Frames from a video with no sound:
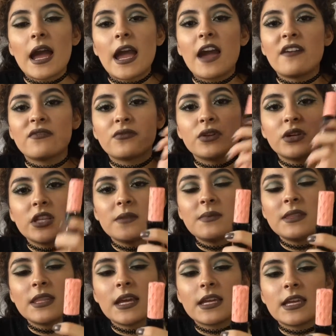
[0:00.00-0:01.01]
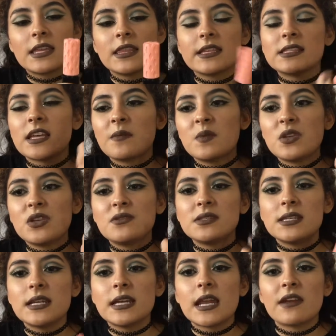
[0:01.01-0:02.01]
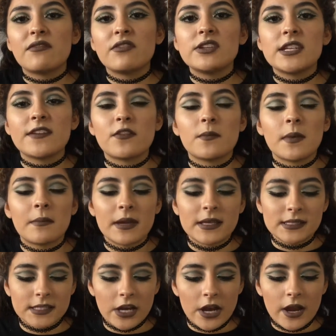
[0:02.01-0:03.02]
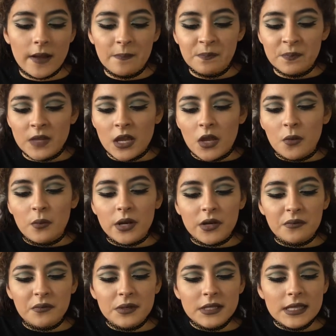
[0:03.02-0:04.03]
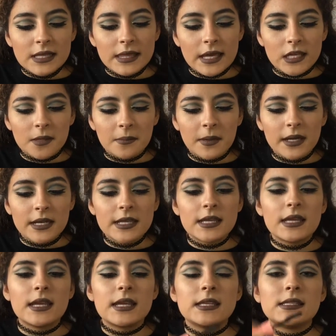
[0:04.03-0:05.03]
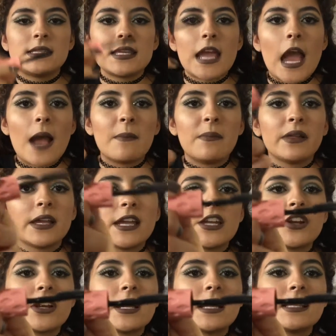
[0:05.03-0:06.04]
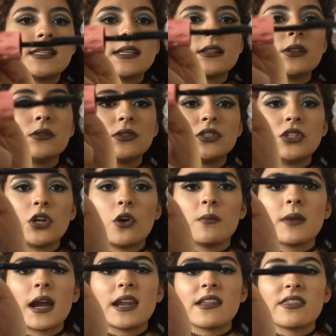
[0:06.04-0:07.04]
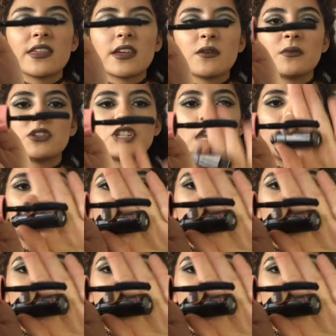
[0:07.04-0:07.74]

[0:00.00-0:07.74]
I have really been liking this. I've been using it every day for my mascara. What I really like about it is the applicator. It has like a little dome kind of thing, which I